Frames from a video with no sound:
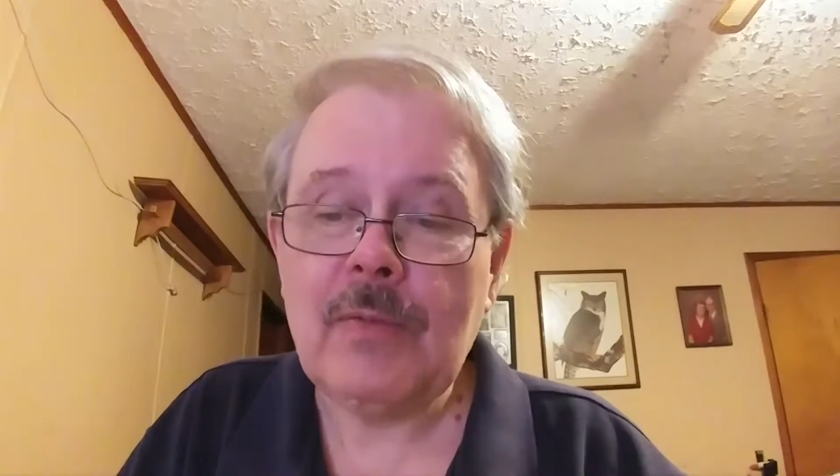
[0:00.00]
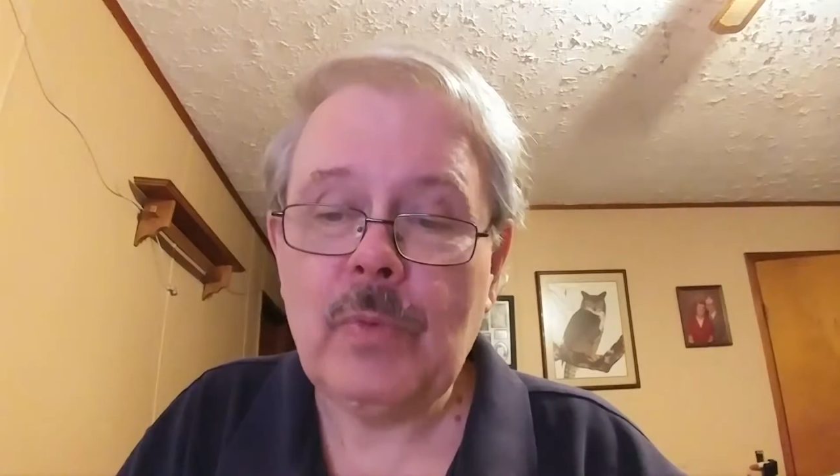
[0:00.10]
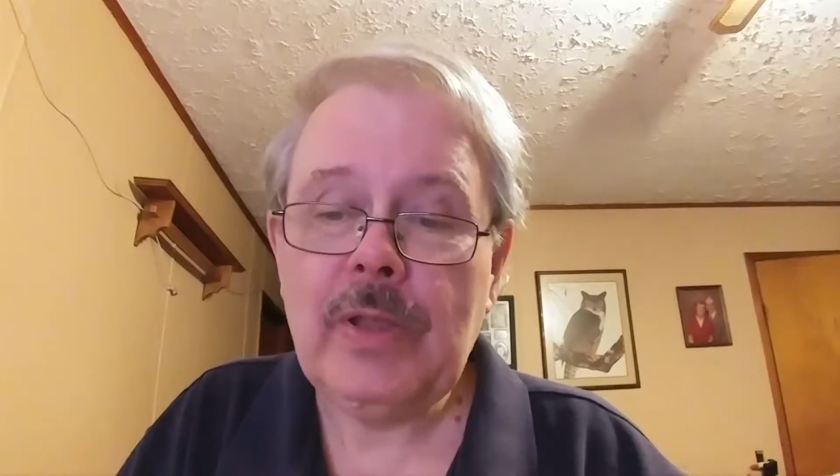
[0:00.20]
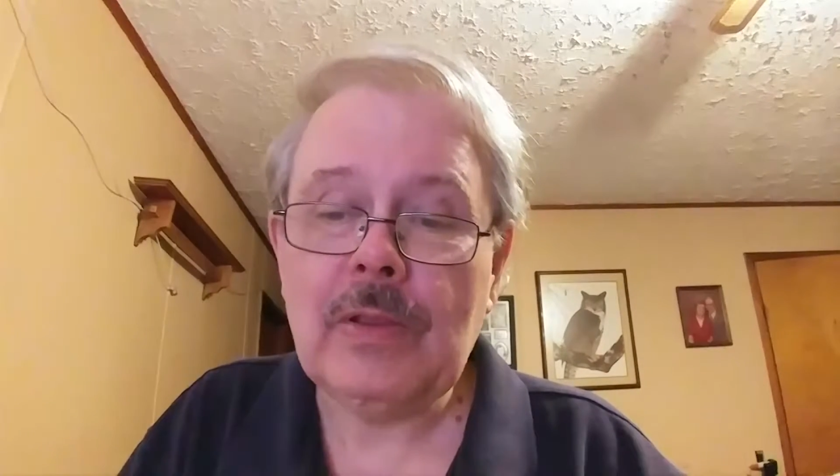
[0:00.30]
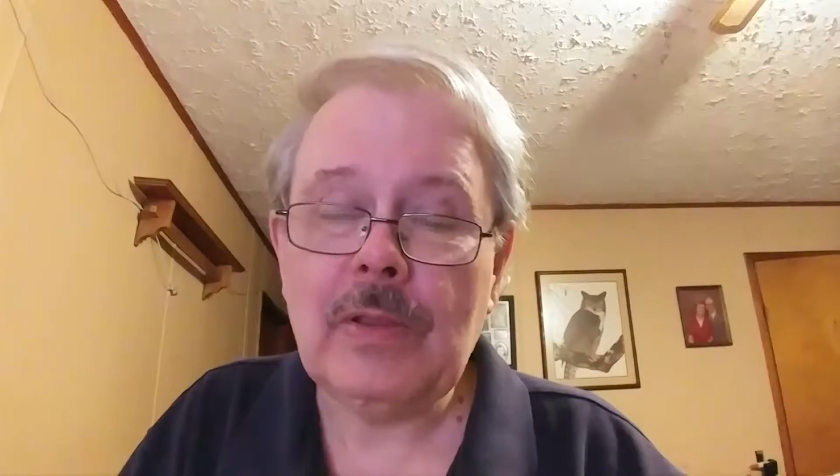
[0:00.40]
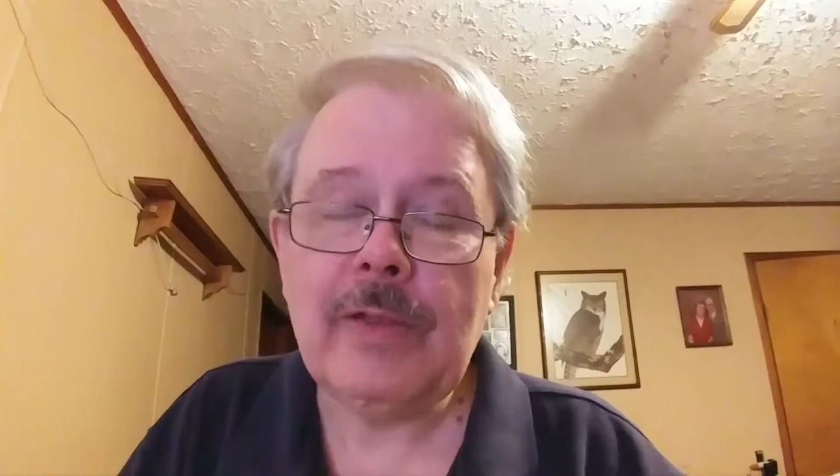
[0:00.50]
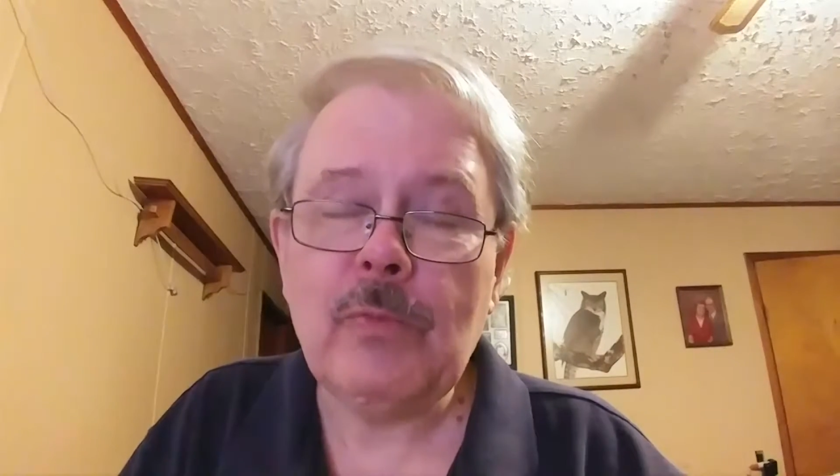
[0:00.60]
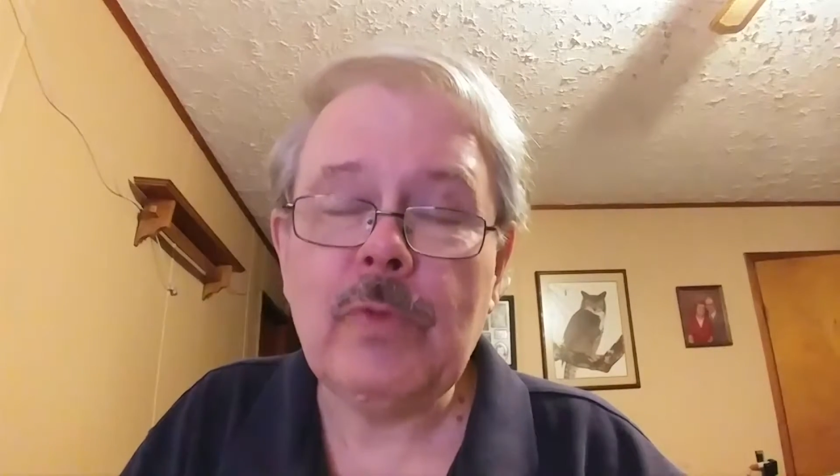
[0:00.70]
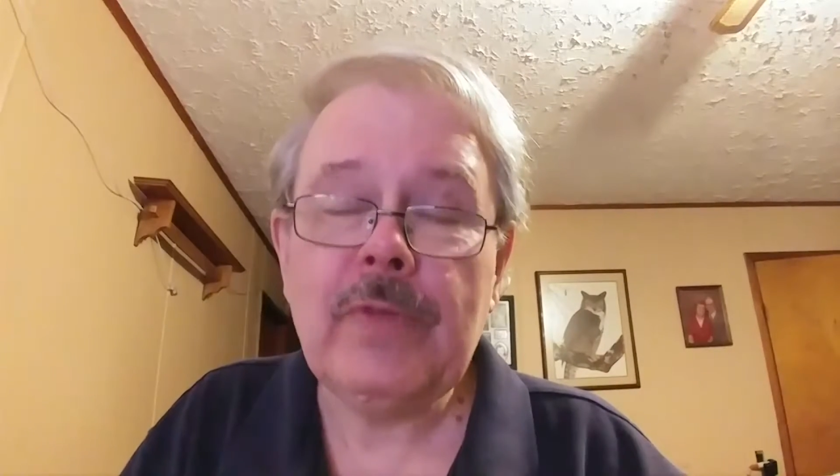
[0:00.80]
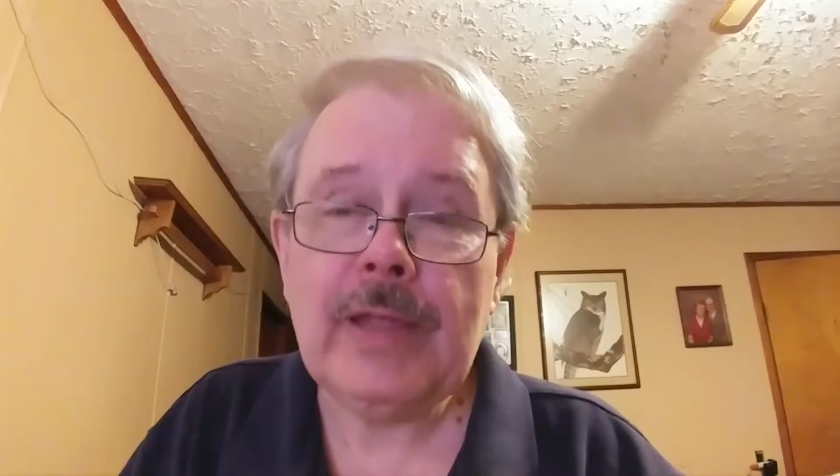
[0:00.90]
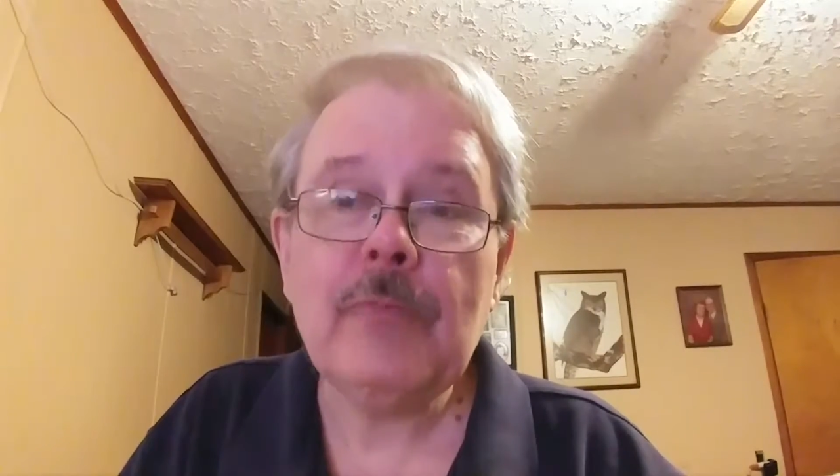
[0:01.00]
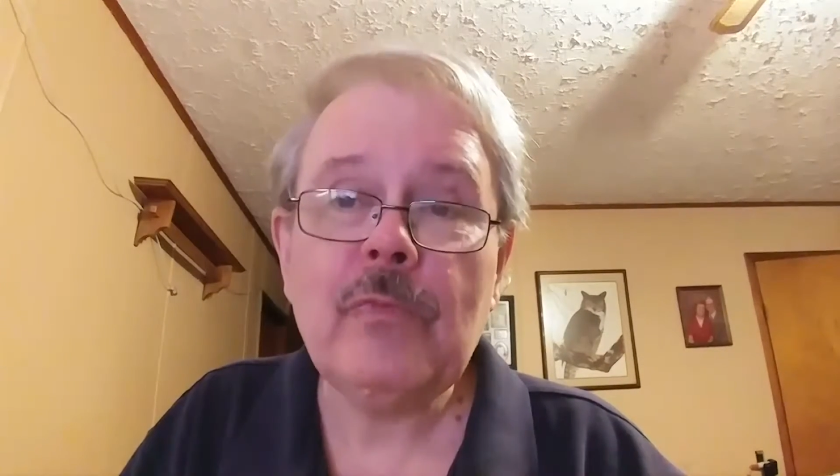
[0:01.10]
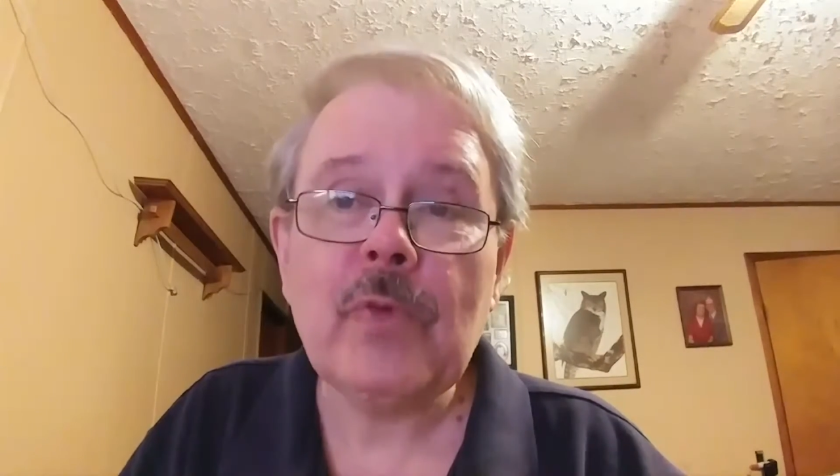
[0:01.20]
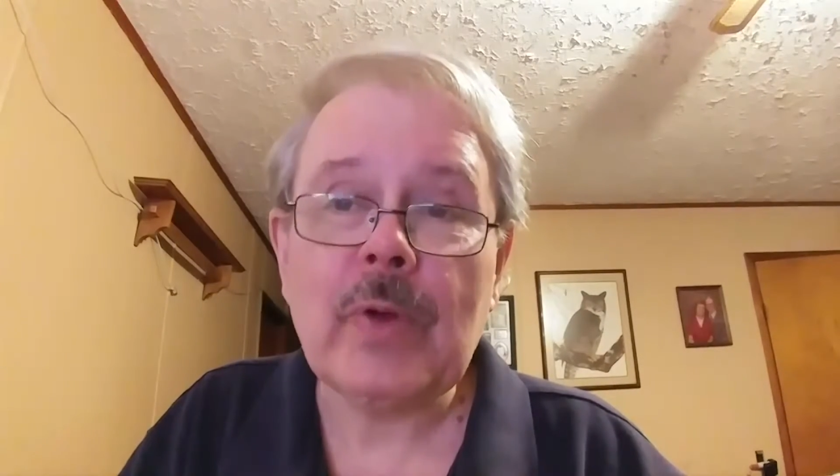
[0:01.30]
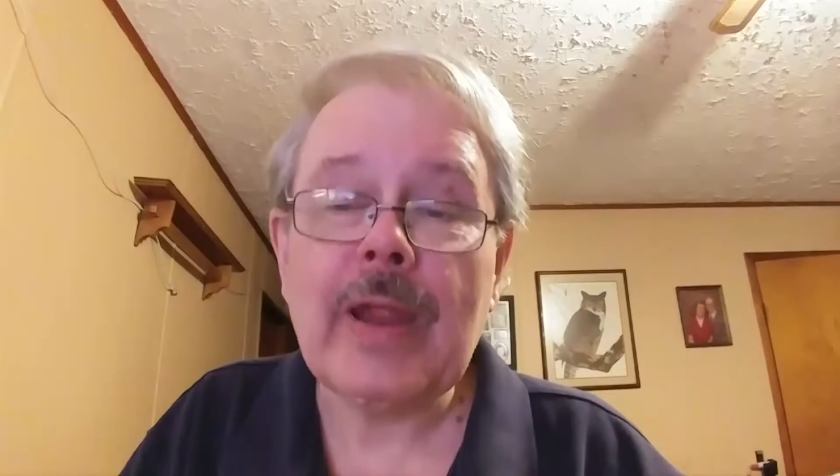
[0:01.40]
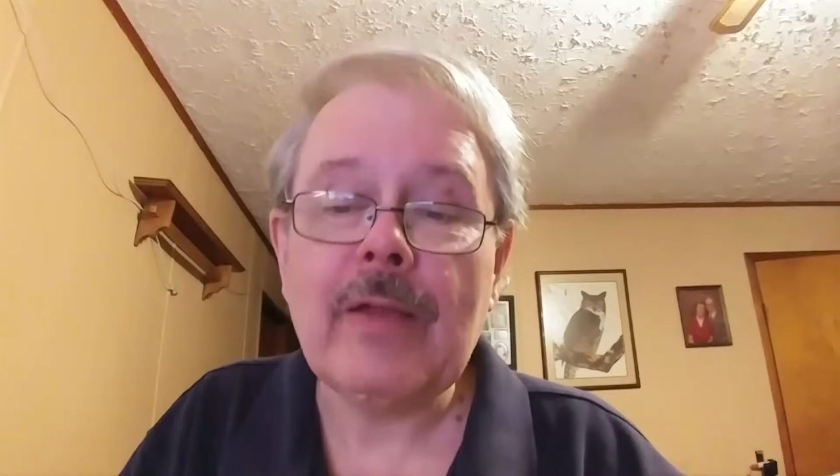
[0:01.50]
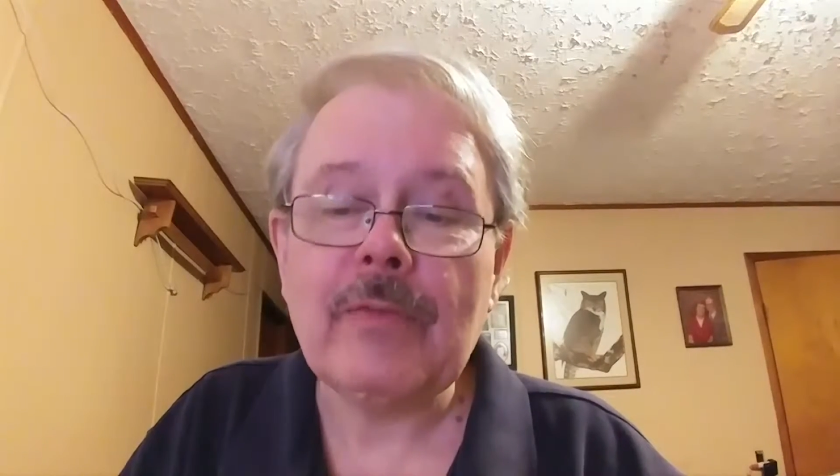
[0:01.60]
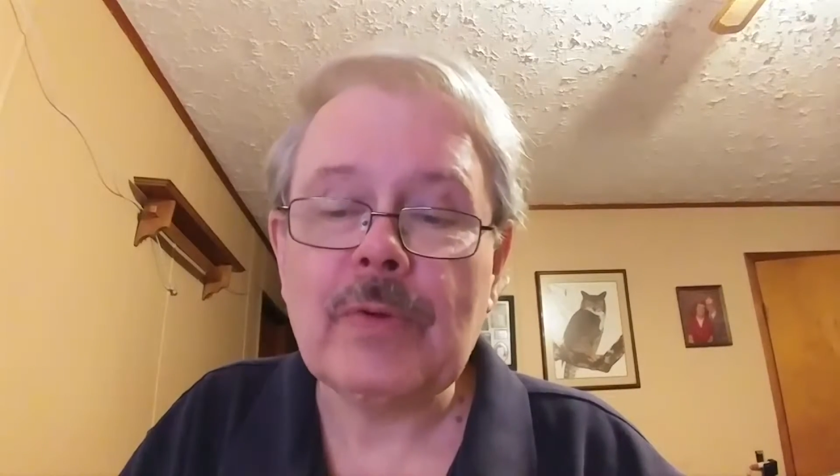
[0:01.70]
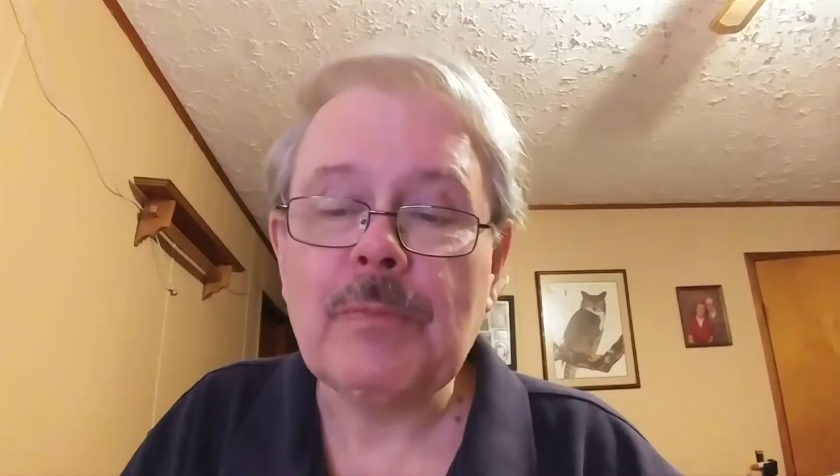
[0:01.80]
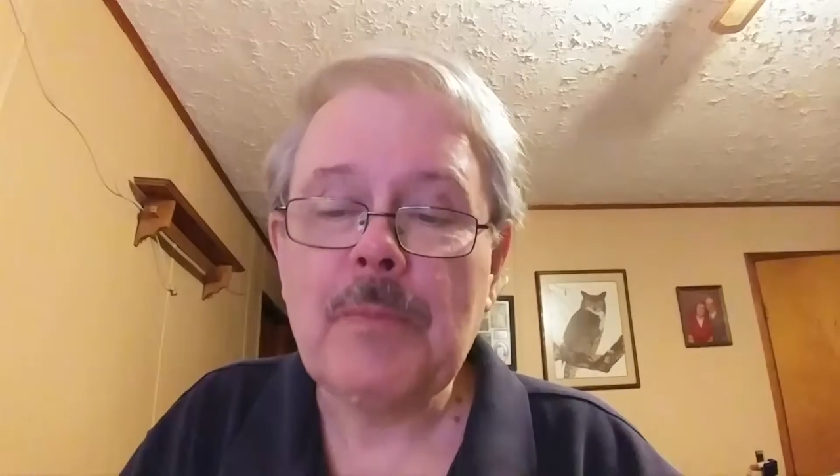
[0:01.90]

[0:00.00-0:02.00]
we could live with Him forever.